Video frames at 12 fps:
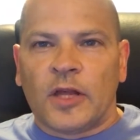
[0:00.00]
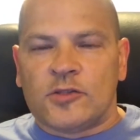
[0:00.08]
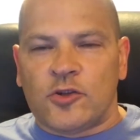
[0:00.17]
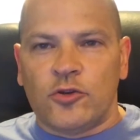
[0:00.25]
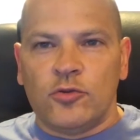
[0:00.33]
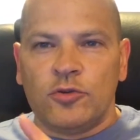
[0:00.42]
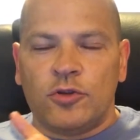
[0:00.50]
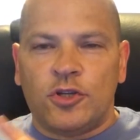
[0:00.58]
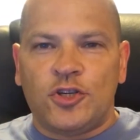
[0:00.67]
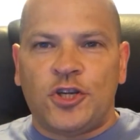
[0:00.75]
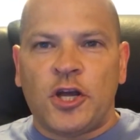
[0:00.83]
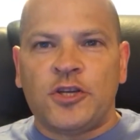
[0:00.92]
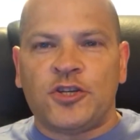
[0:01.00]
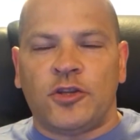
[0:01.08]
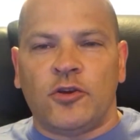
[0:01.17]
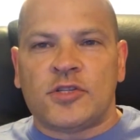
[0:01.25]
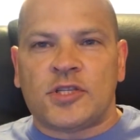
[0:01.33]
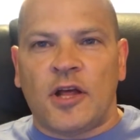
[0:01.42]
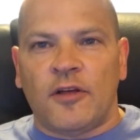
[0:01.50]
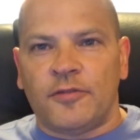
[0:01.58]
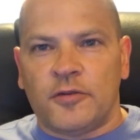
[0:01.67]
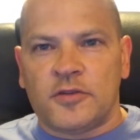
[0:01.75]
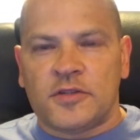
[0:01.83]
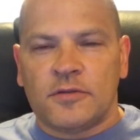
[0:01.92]
so you change it
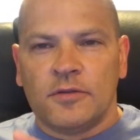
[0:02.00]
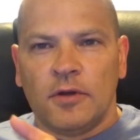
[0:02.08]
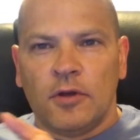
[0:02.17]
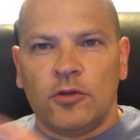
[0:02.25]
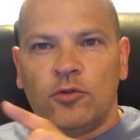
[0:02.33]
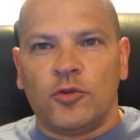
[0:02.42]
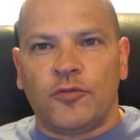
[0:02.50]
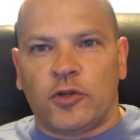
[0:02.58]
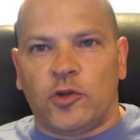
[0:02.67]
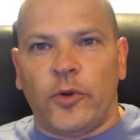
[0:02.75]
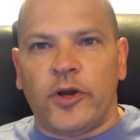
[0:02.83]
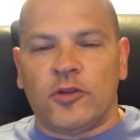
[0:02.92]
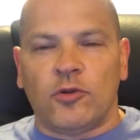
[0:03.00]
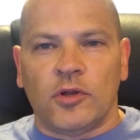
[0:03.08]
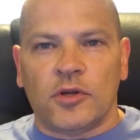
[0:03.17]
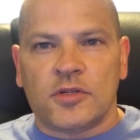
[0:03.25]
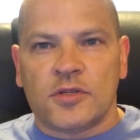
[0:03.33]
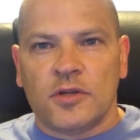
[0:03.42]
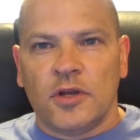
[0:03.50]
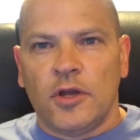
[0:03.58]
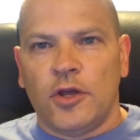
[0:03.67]
yourself, you do it for $20.